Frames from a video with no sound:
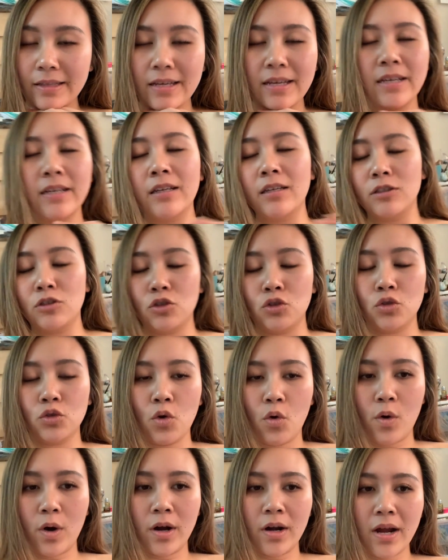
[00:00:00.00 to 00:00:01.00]
the
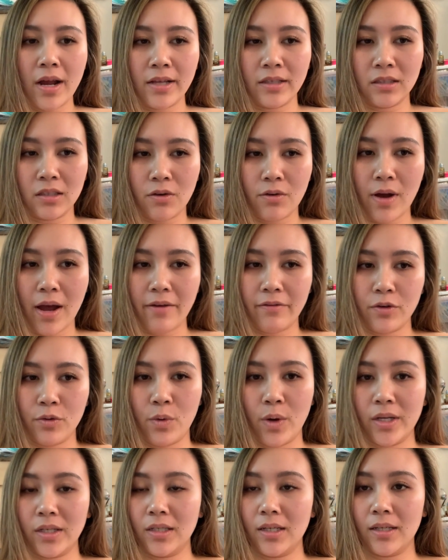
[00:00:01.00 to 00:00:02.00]
store and so
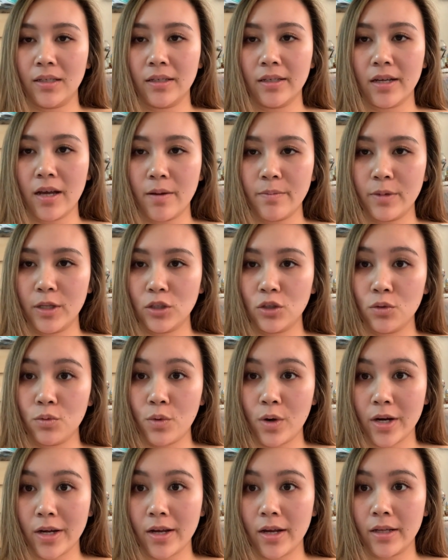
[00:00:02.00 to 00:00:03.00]
everyone didn't come into
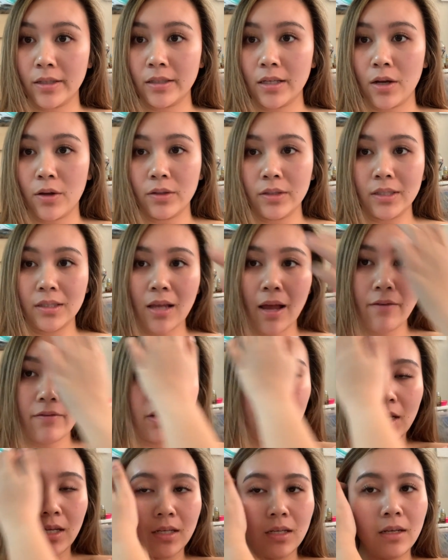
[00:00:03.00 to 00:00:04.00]
work until
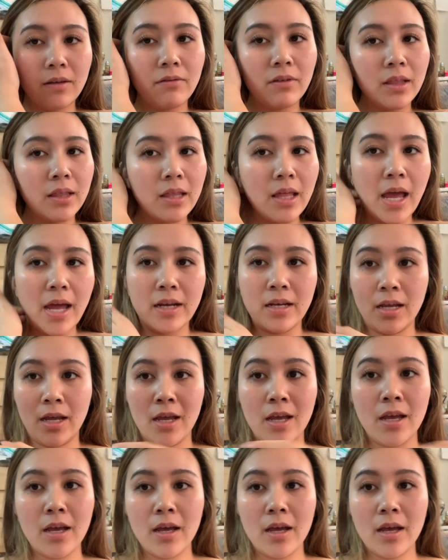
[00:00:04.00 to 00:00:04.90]
7 and even then,